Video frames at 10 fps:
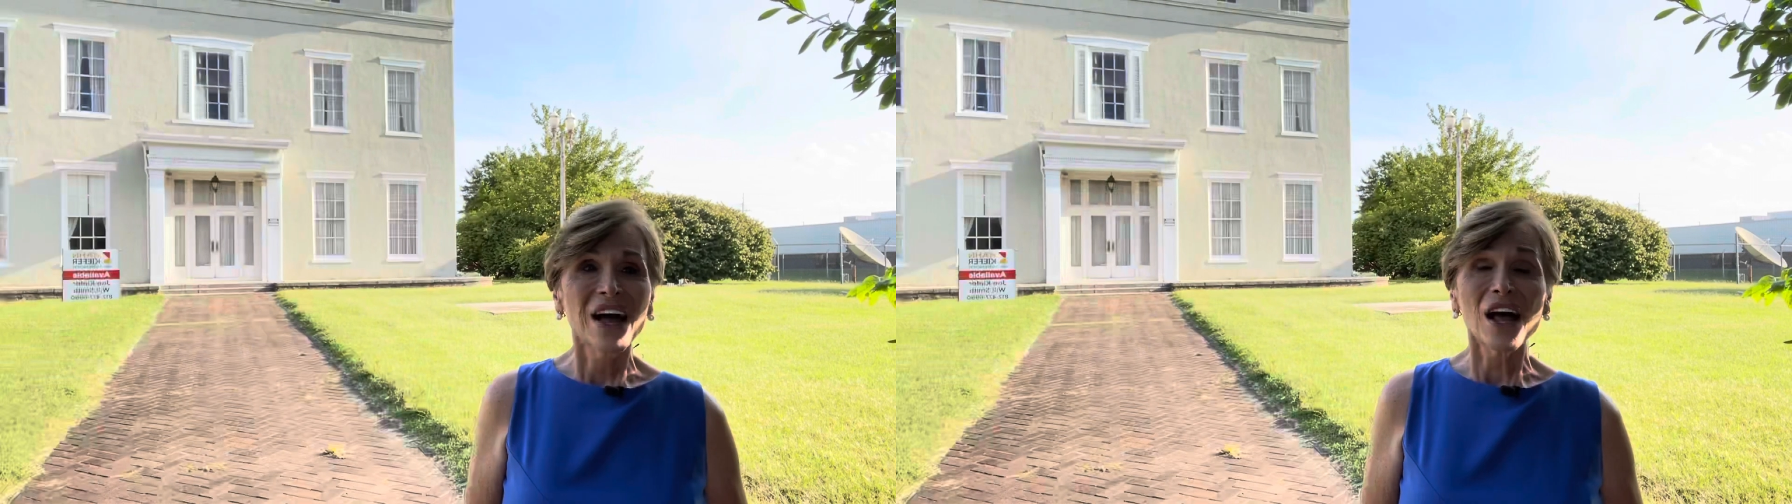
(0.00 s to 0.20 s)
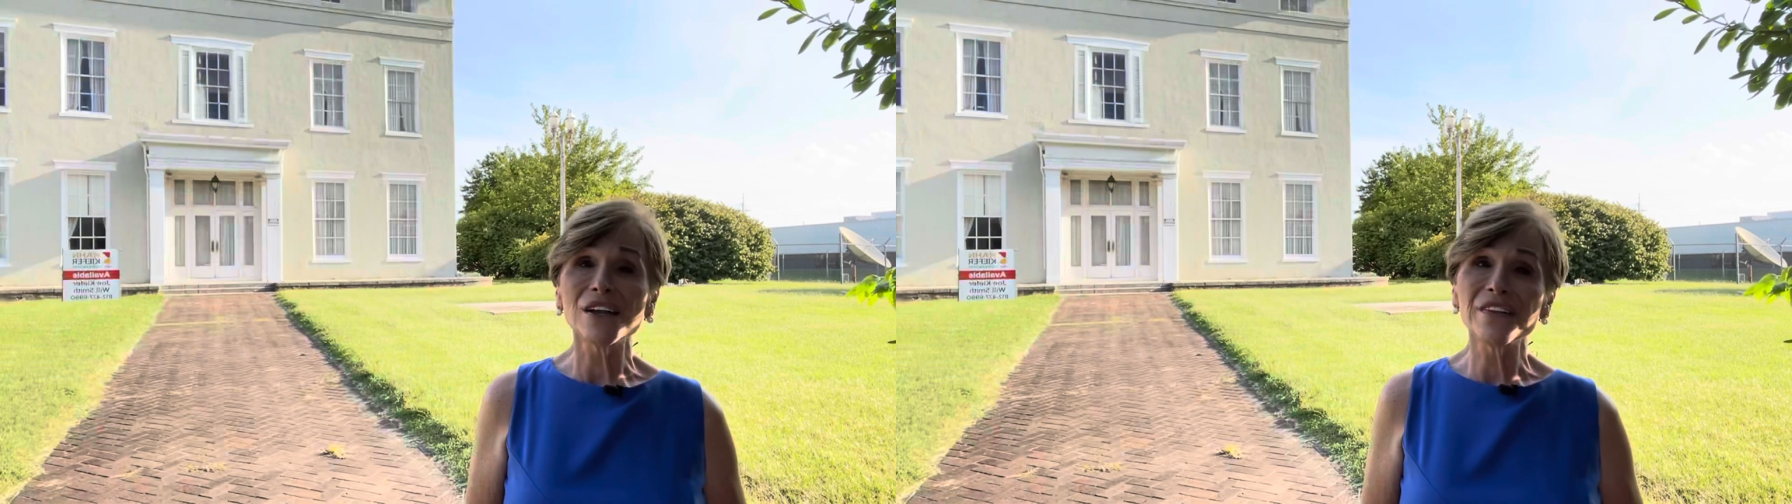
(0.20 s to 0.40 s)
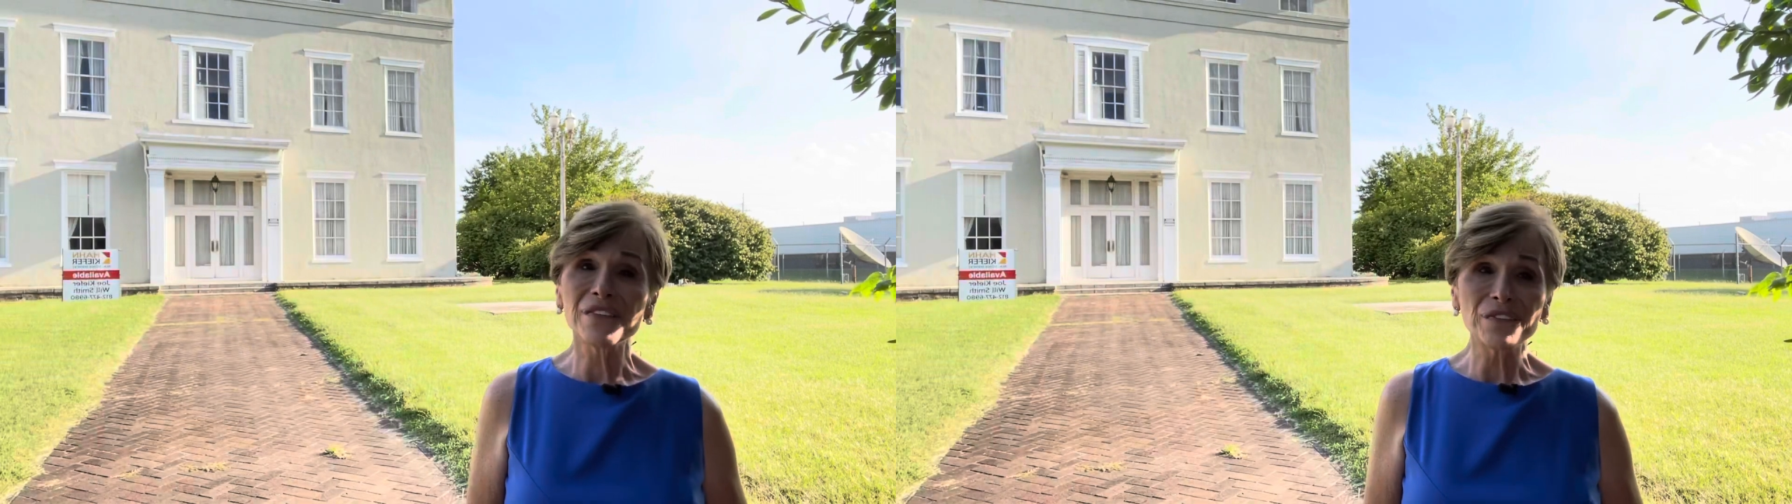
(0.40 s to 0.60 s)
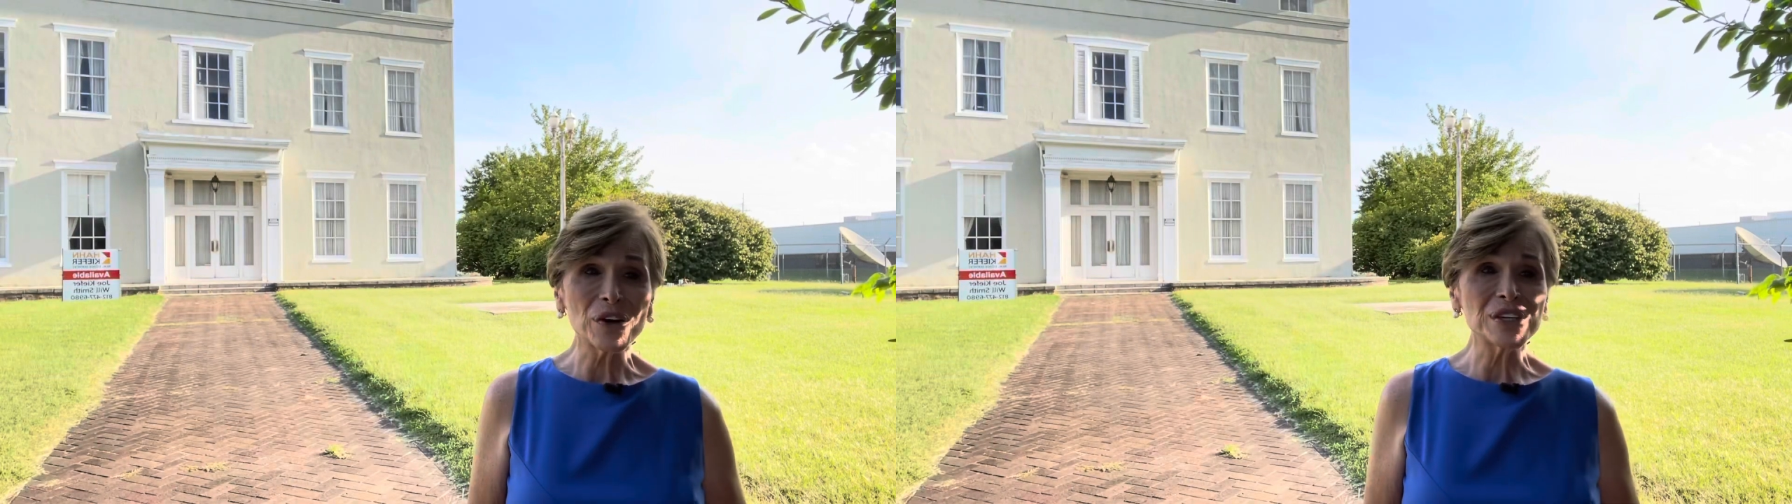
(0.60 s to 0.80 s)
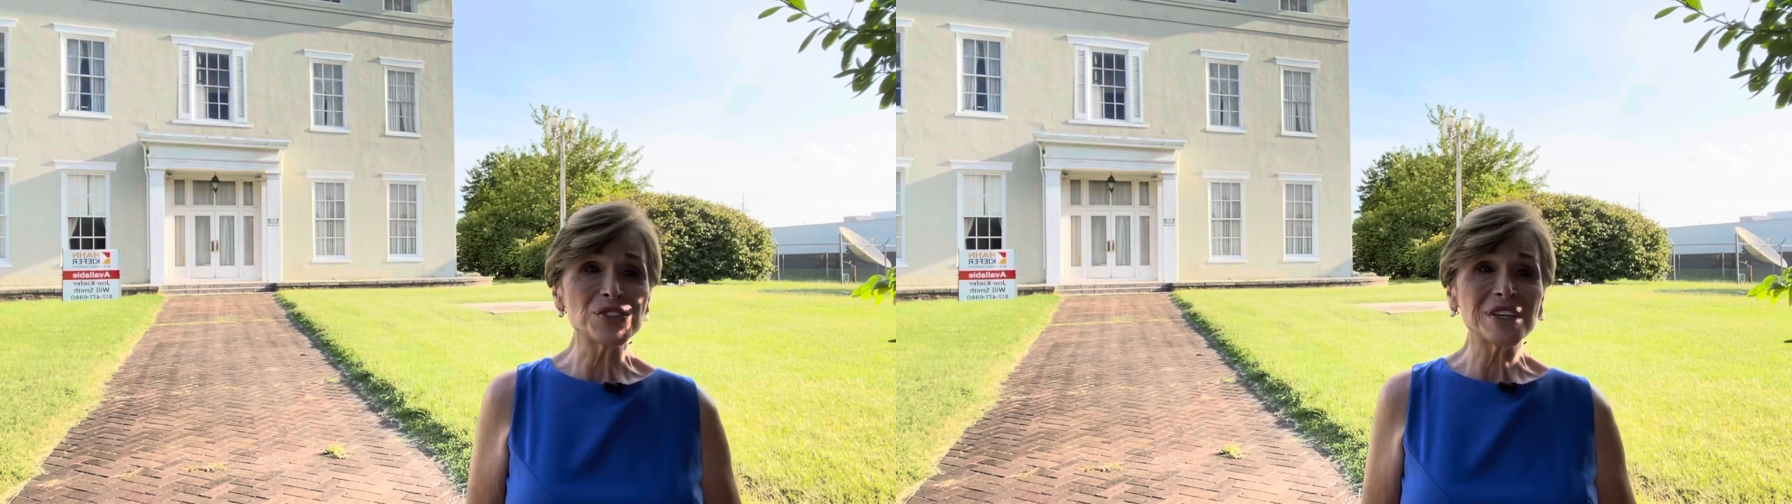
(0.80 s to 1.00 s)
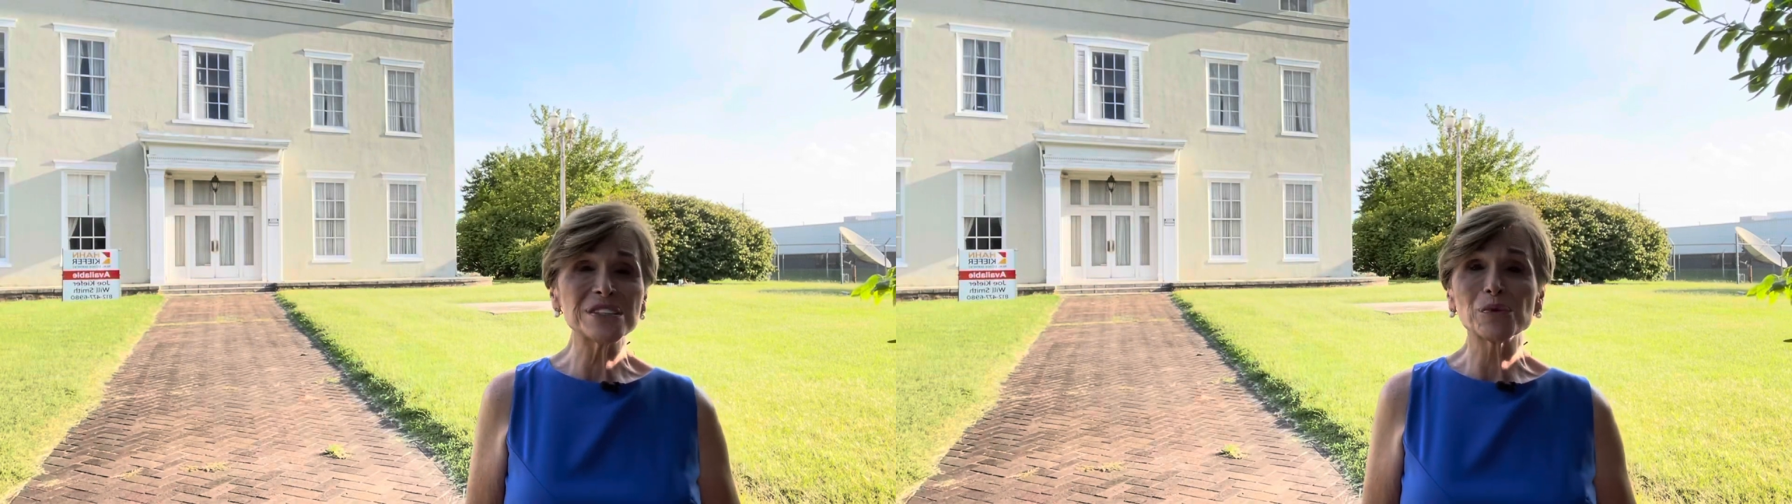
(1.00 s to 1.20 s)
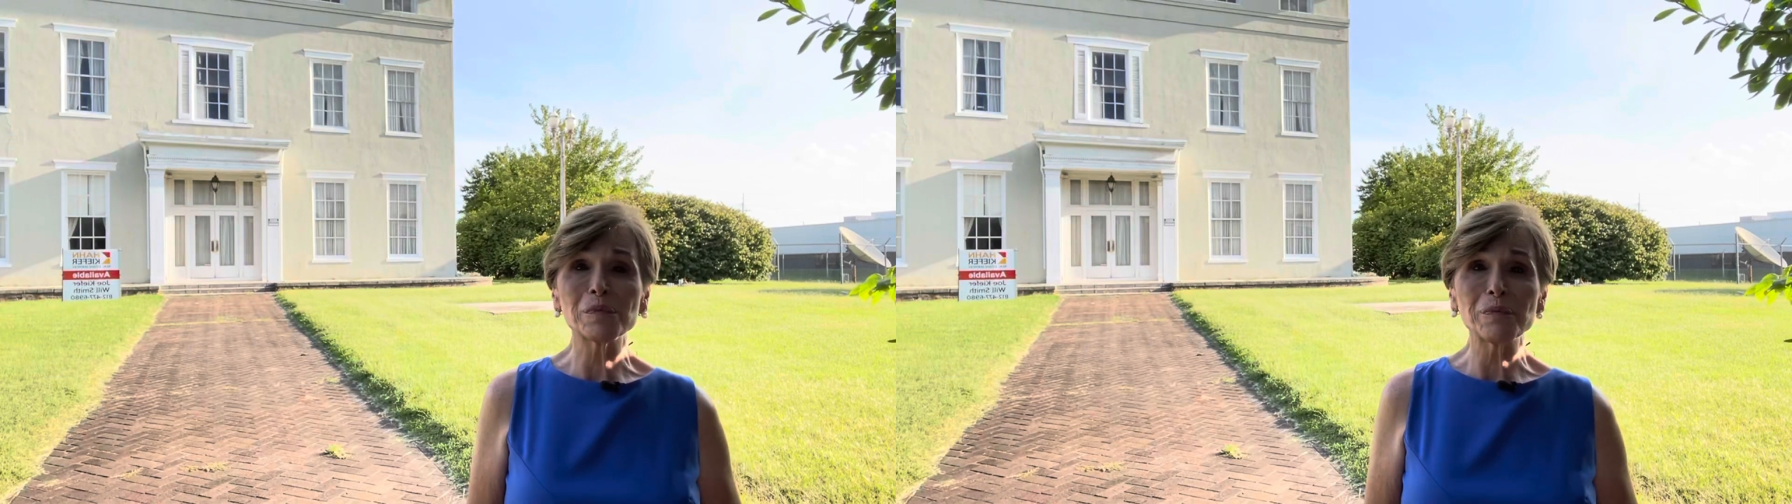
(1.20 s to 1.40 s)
All of the furnishings were